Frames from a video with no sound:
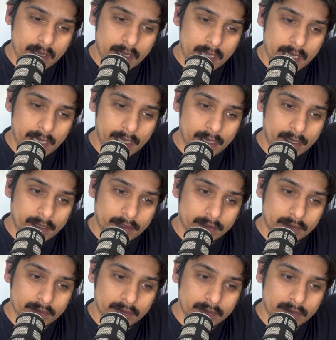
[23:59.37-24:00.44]

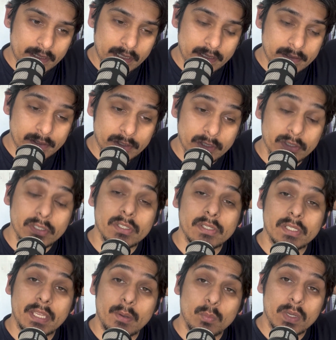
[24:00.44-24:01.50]
and that is
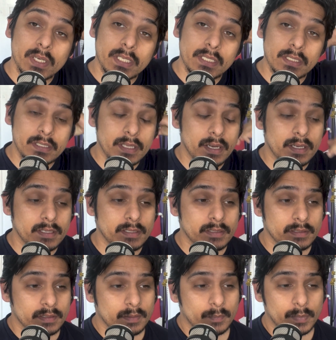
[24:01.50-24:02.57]
good at he
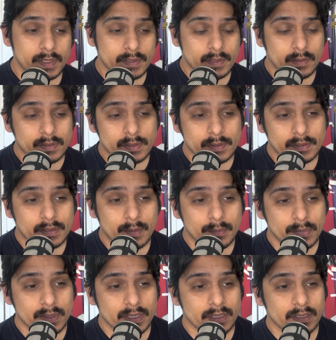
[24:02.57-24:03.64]
does, but he's also
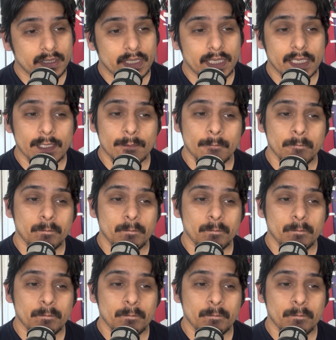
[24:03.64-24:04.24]
somebody that